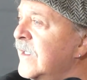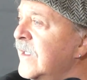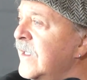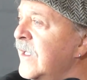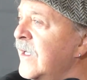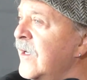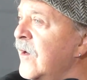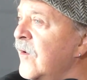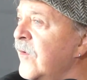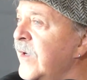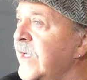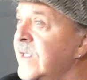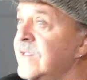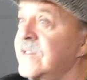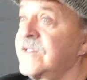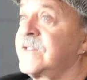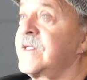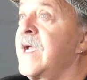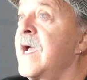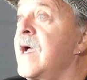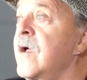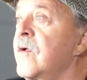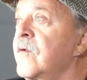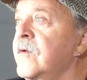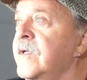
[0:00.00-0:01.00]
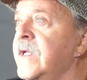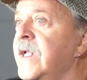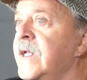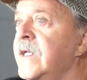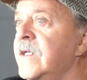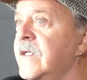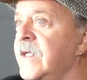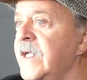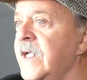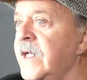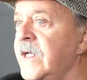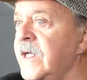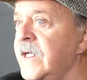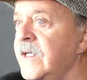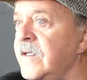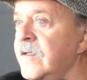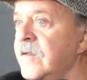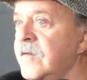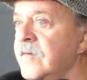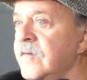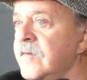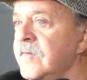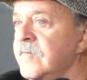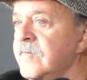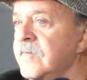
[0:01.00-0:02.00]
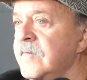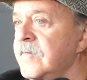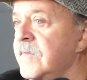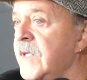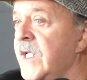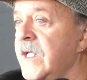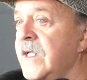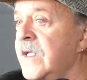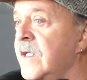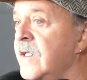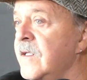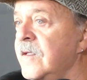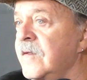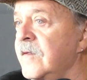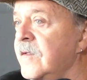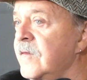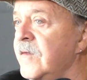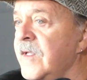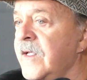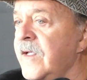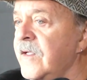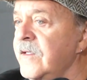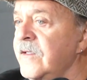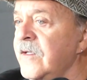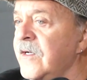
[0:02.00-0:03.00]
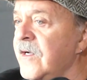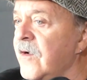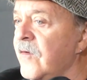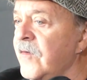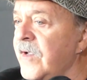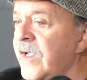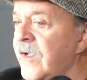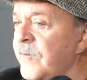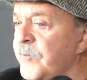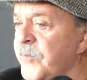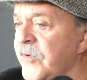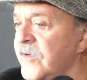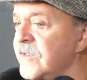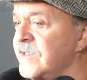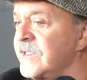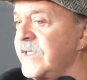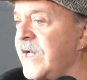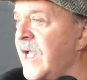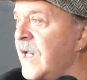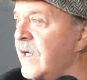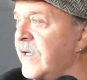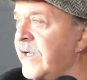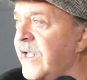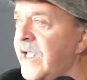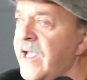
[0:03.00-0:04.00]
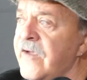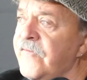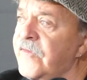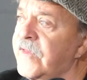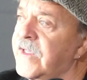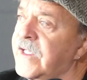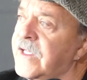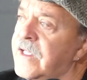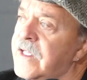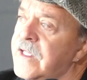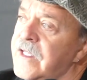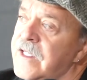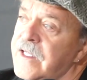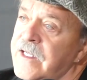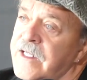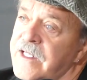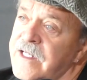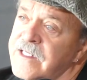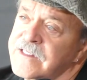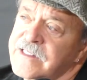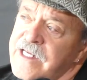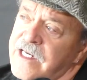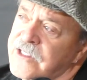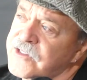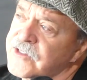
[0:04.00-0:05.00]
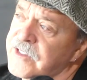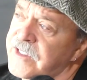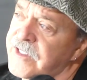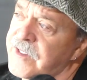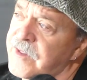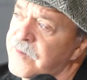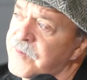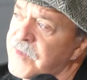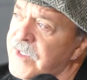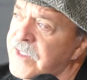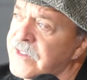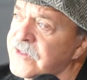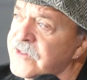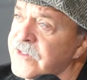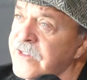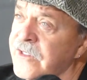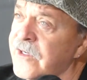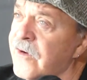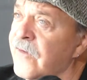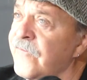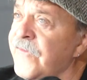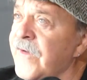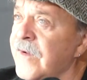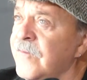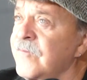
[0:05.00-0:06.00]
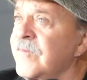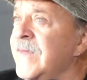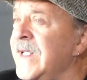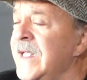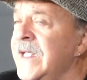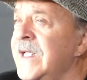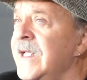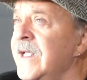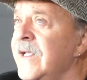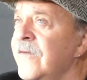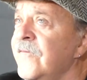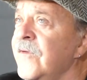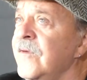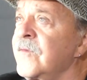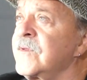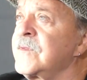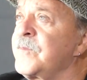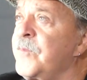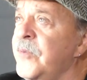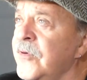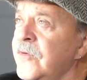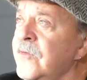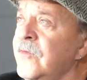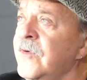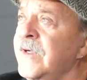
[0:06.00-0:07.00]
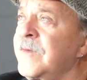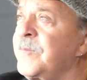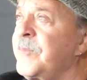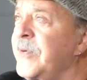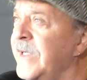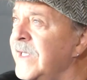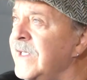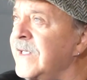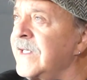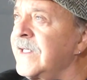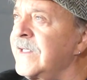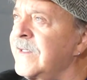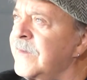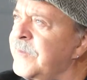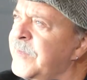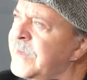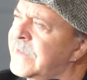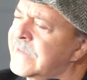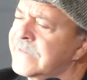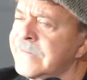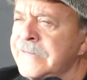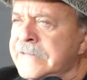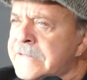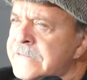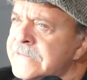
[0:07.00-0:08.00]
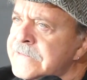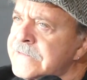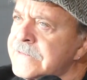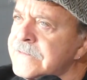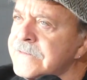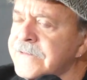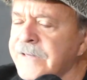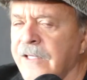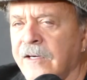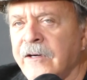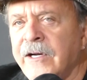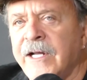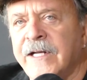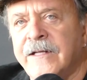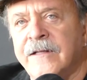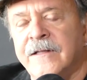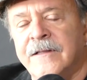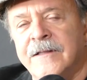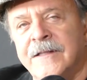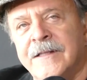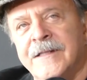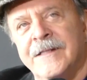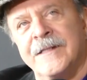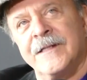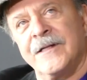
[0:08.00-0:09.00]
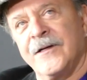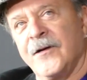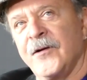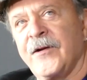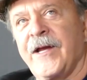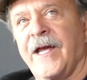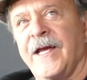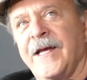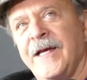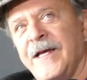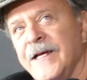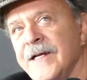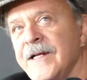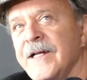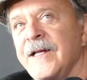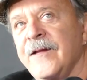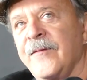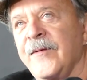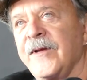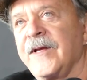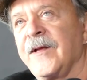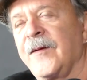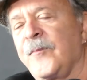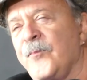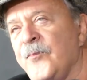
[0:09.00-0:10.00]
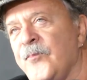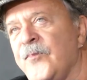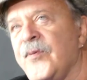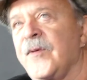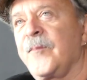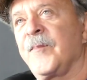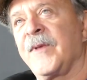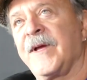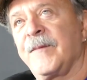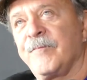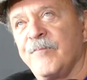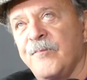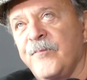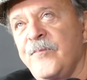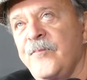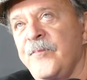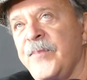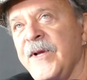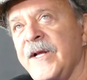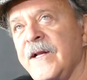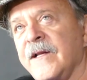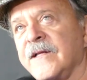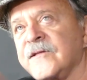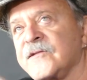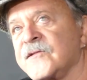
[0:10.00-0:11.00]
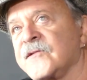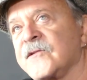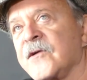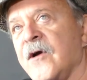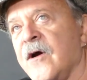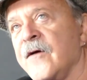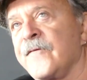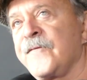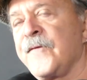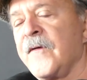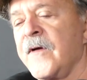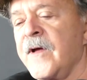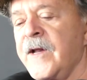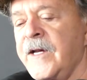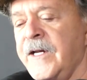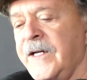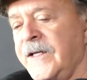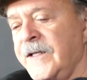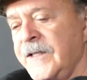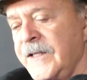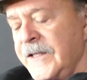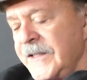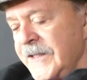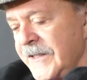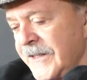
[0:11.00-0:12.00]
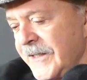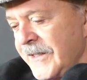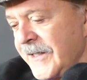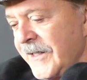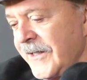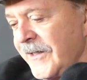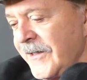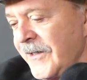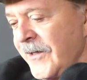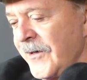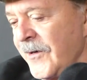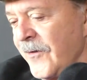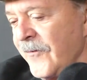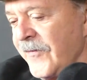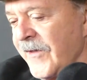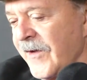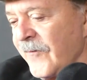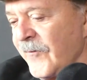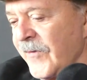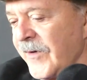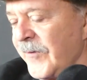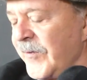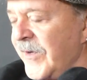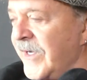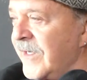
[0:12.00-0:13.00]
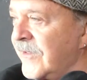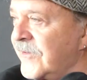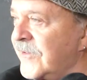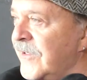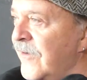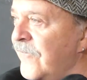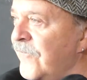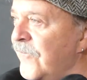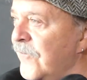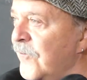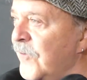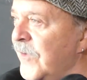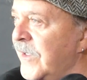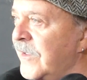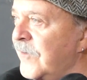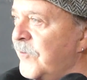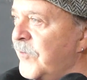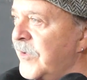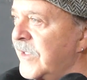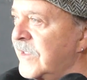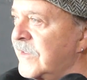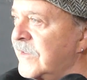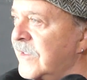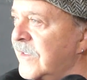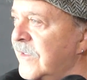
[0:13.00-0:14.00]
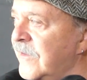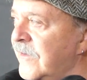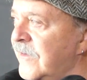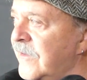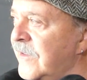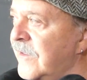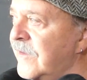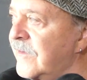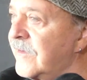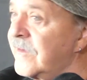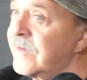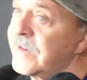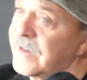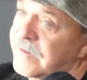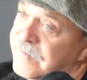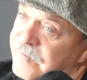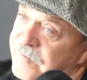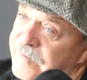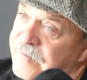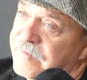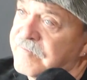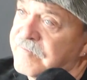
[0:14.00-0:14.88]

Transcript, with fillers: you know, in sound and, and in, uh, you know, personality, everything. It's actually, a, a, you know, if, I, if it was Pooh and Piglet, it'd be like, oh, darn it. Okay, now I can put my Piglet scarf on. And, you know, that would have been a tougher one. But uh, that, that